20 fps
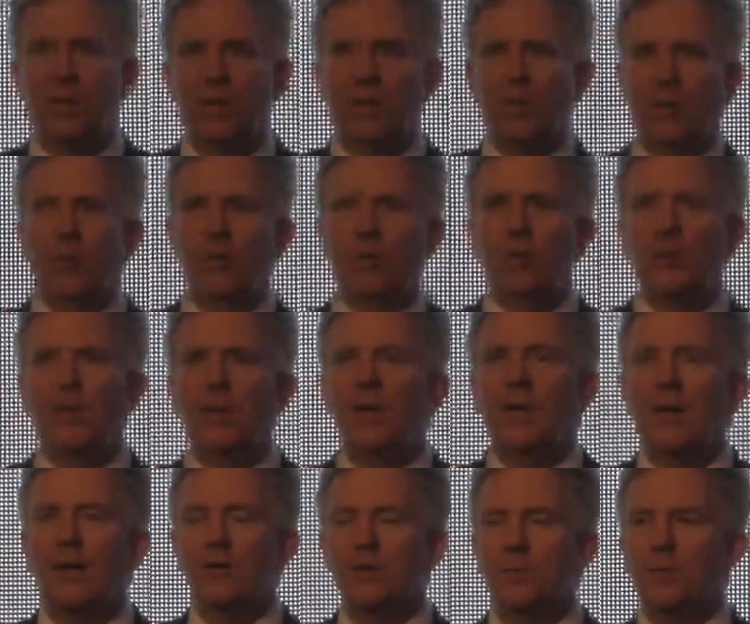and it only
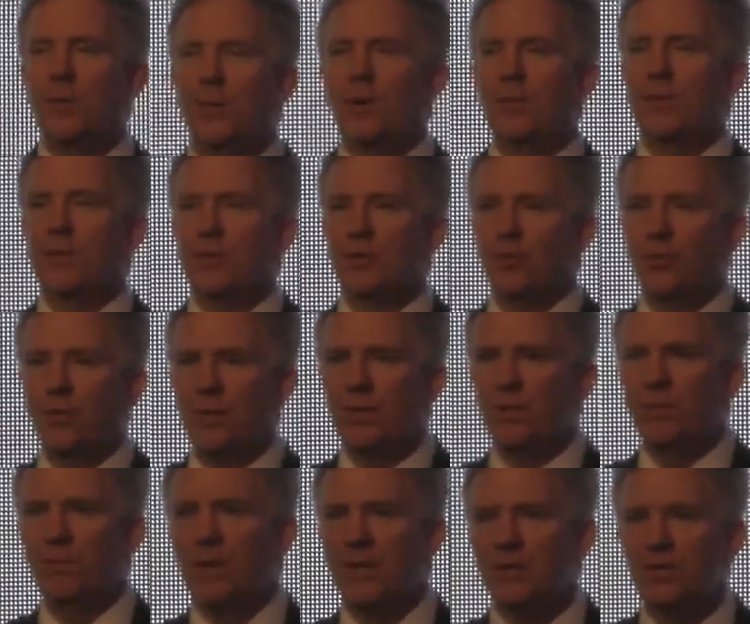allows Modbus
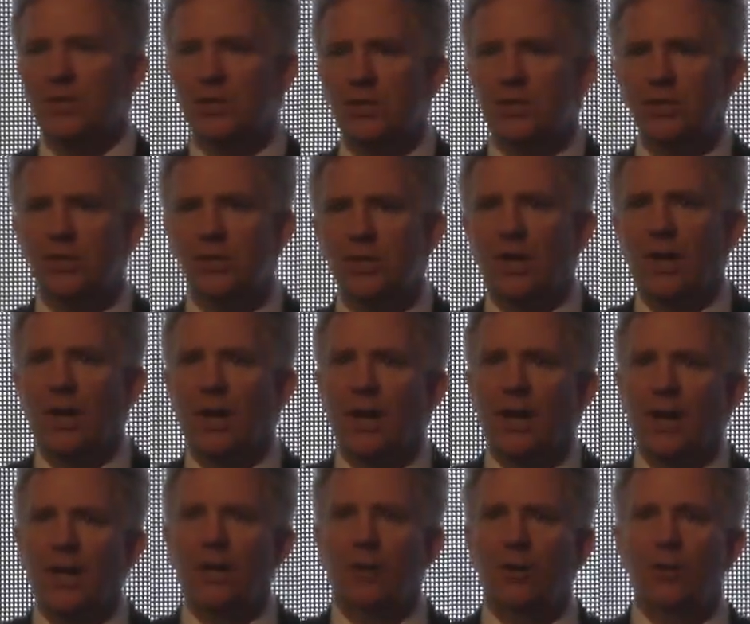read messages,
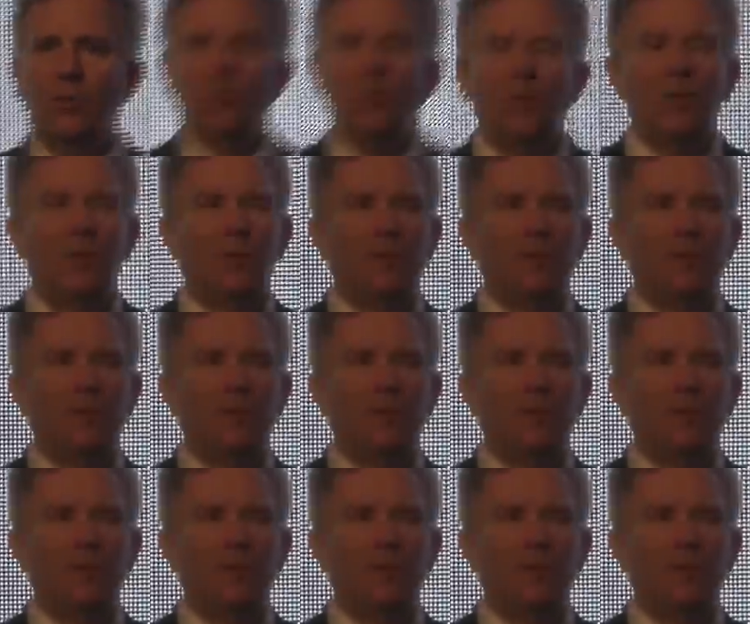and it only